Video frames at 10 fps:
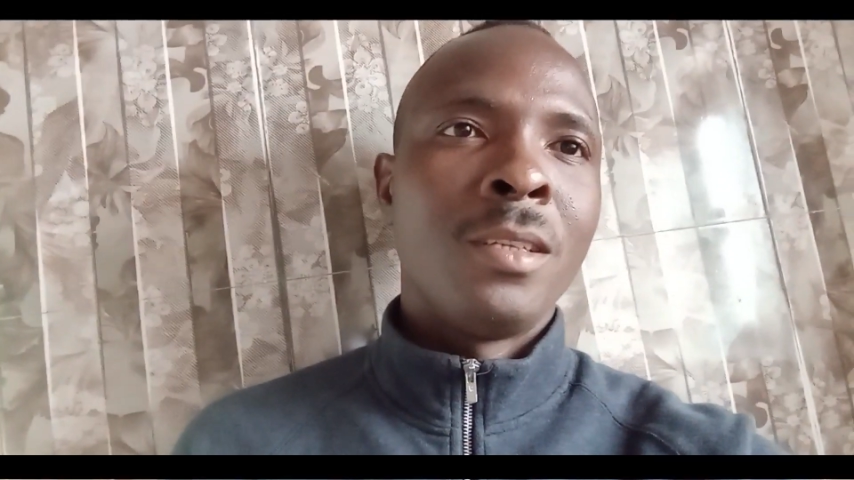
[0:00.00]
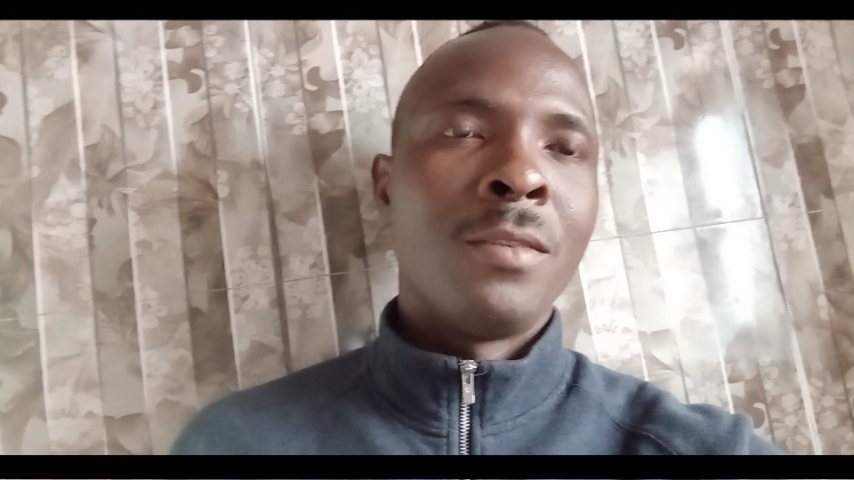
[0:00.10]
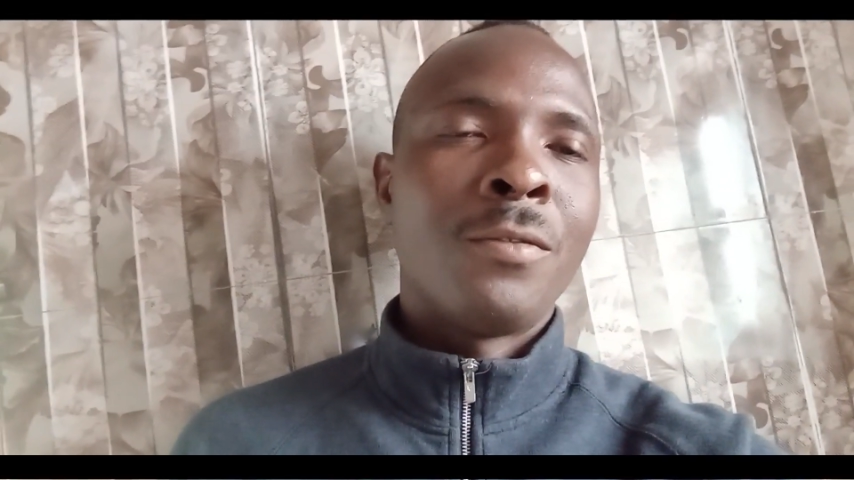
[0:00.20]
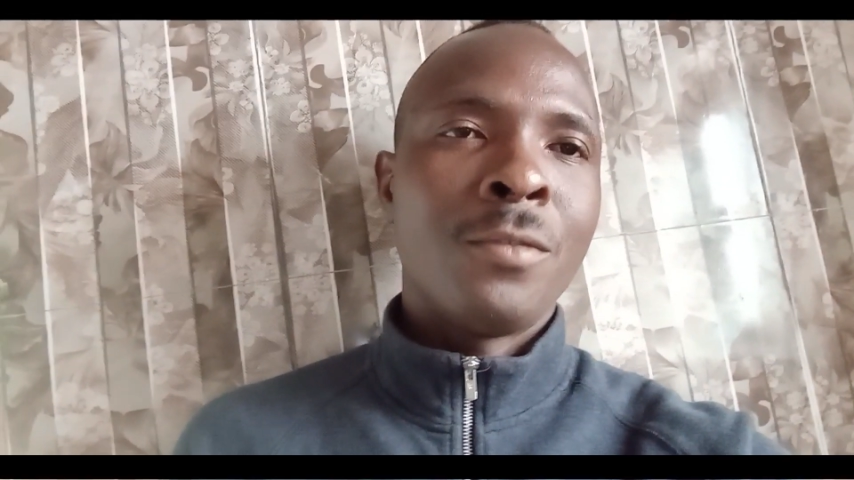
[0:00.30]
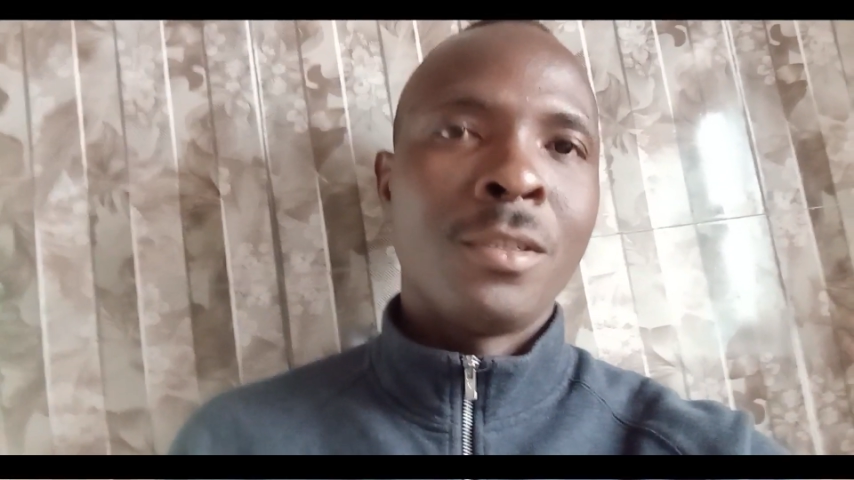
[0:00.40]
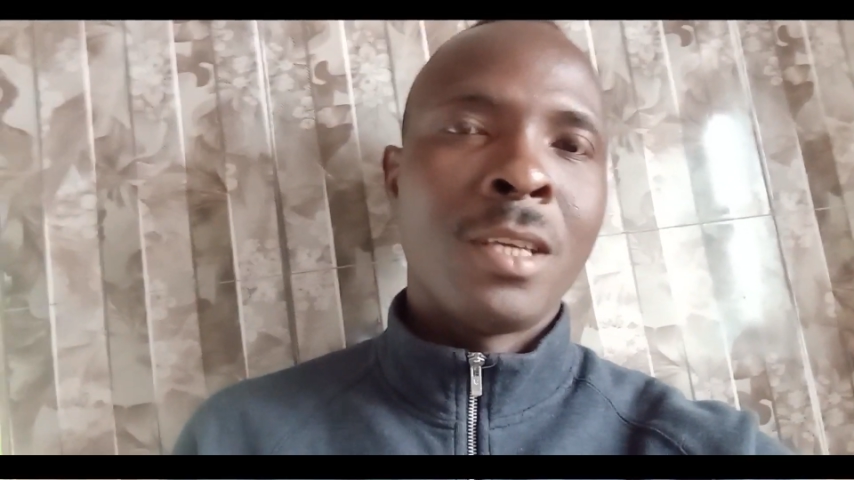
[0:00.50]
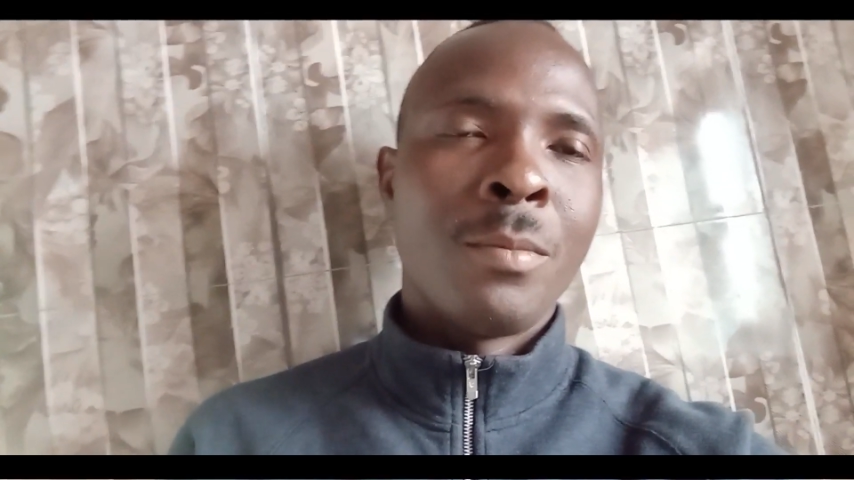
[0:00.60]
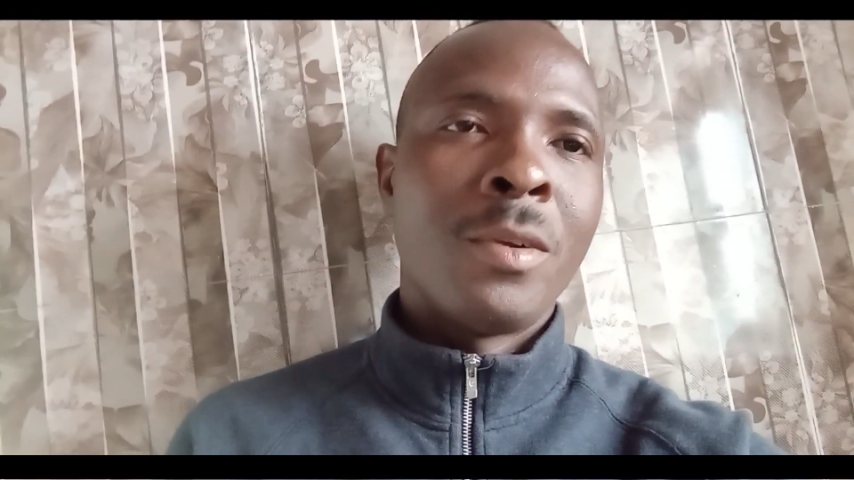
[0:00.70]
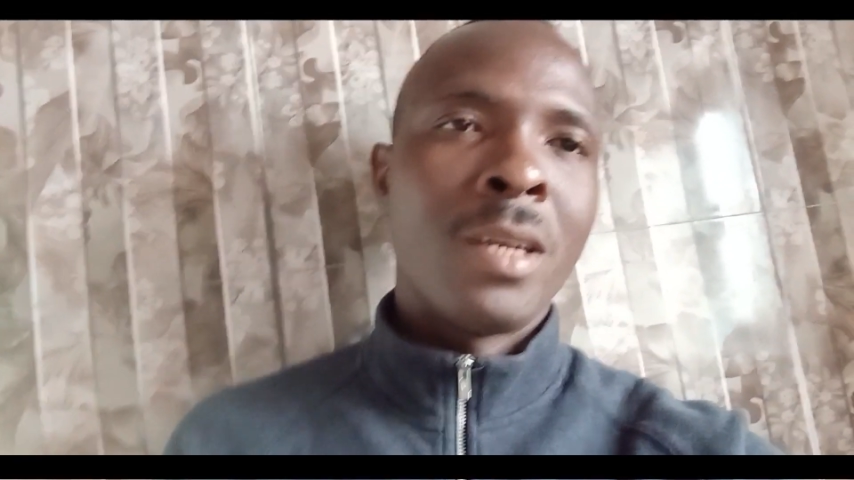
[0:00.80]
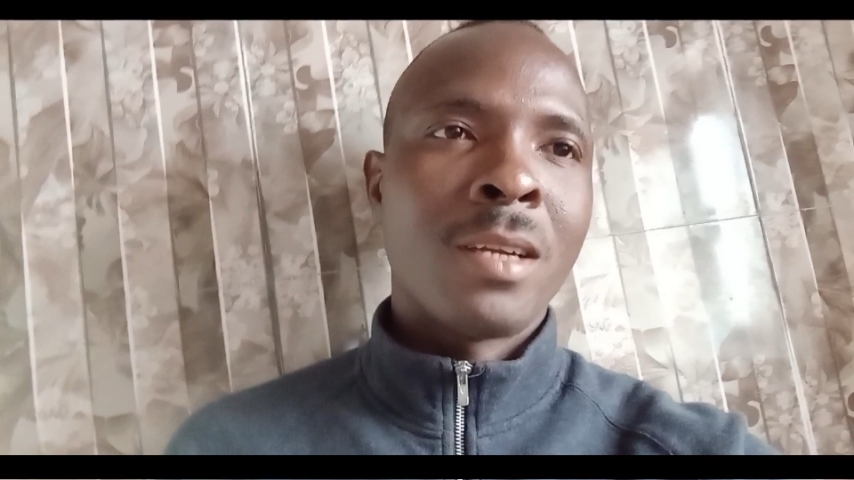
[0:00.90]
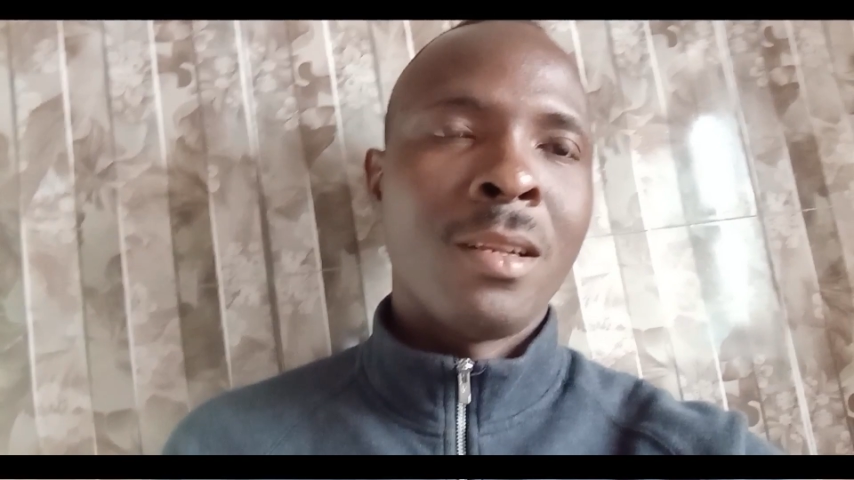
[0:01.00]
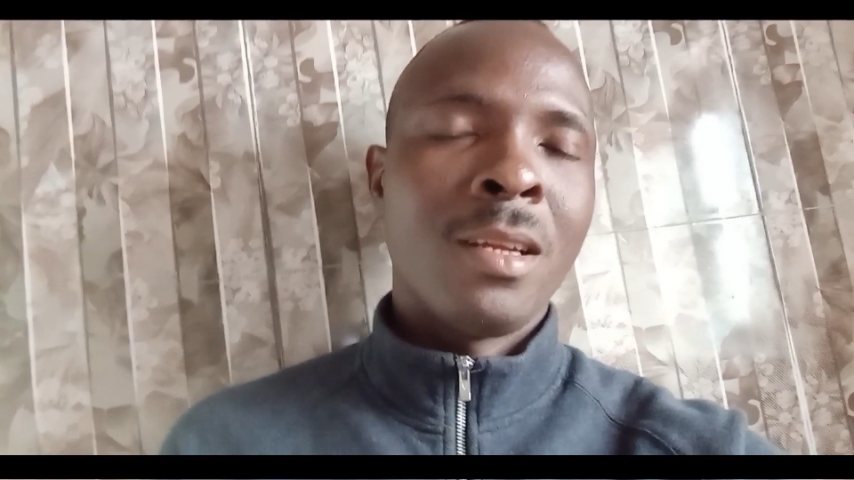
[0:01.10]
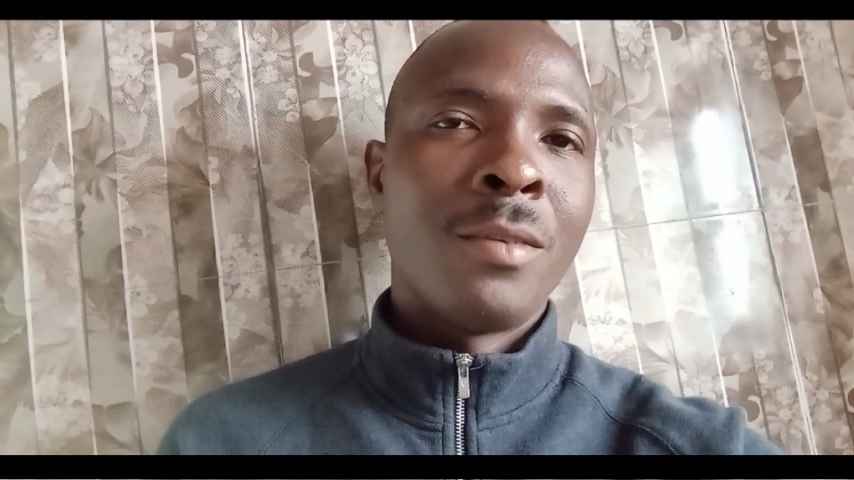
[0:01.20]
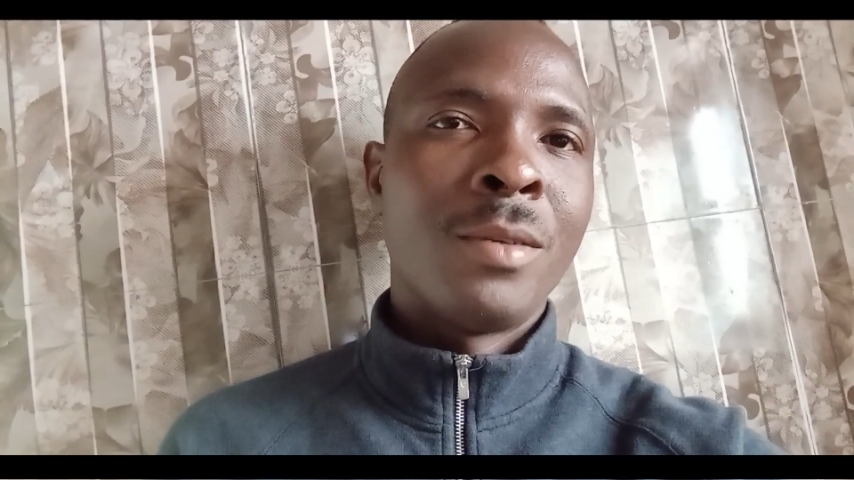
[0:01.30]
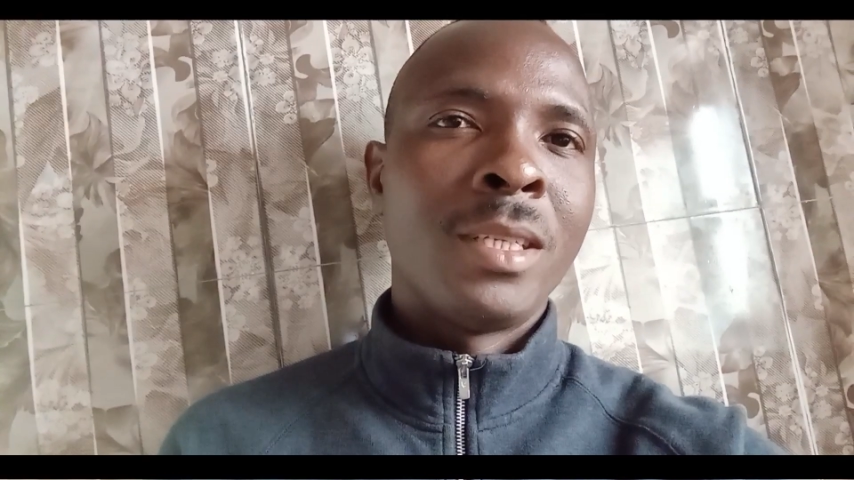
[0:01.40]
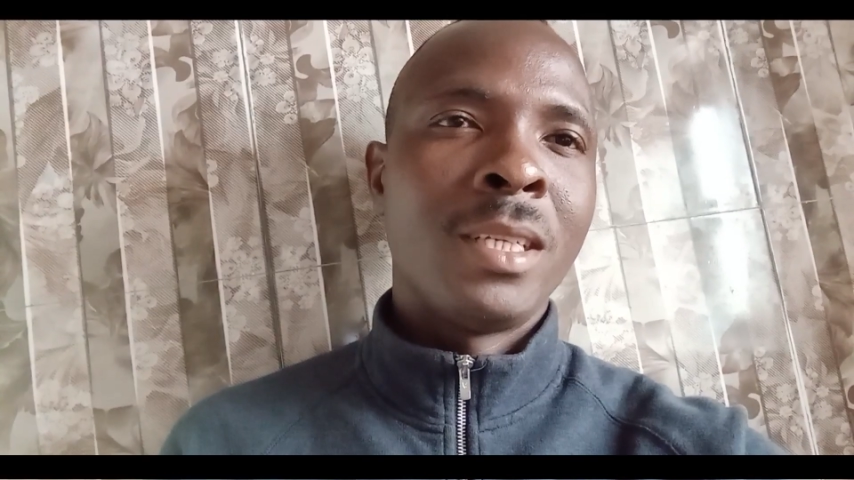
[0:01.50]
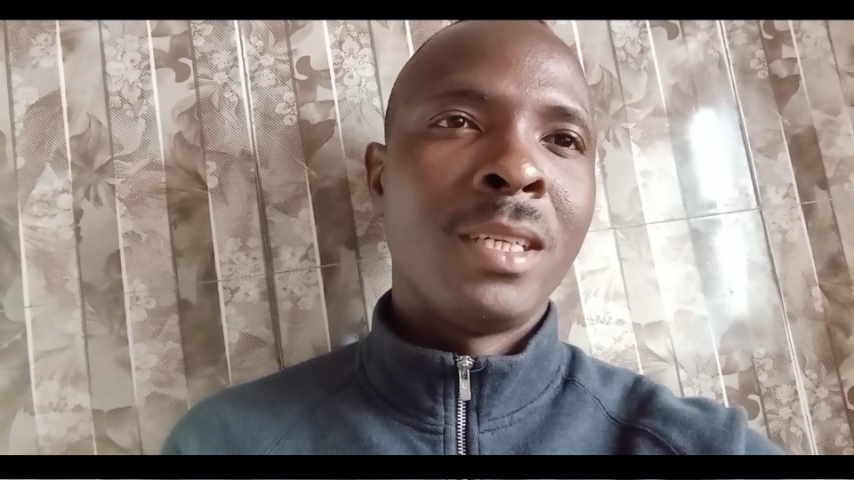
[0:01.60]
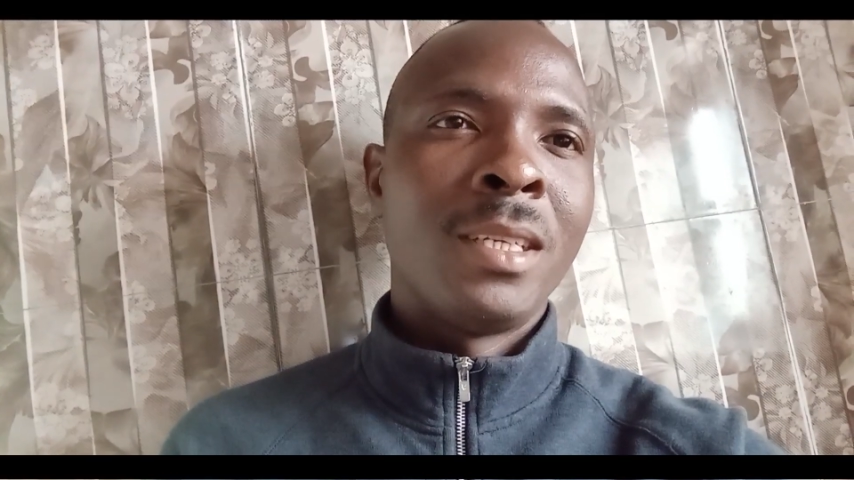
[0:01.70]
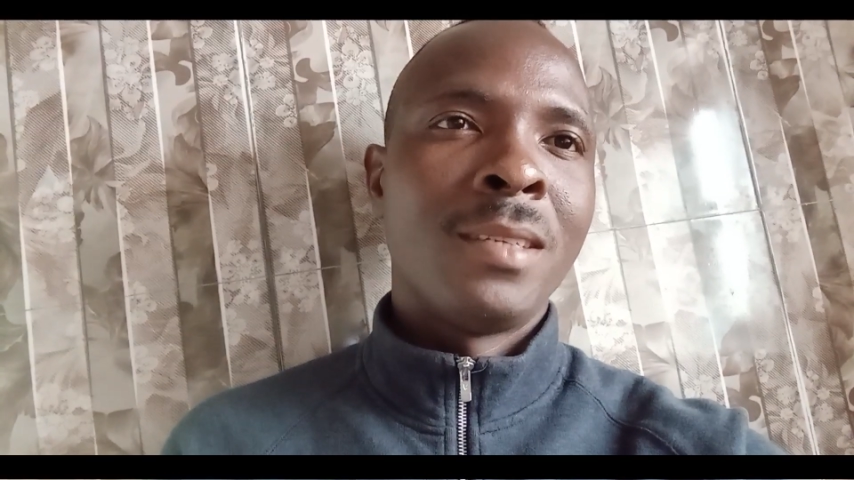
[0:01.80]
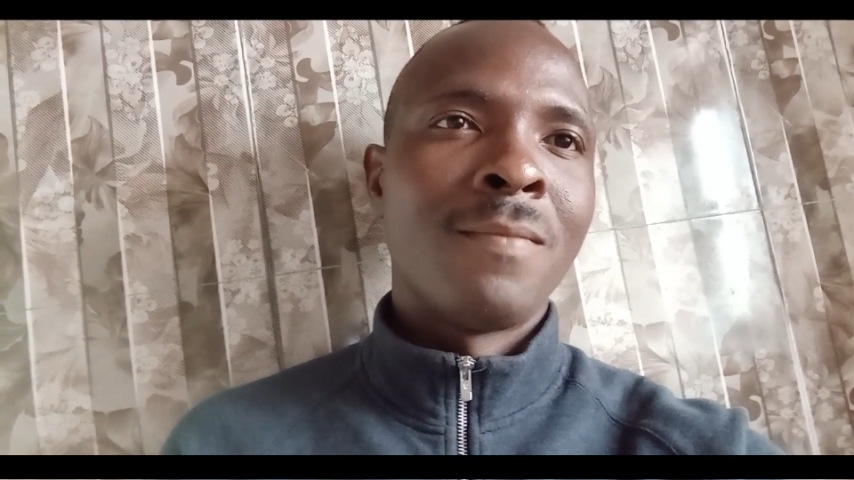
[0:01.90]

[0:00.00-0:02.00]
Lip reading: the front camera clarity.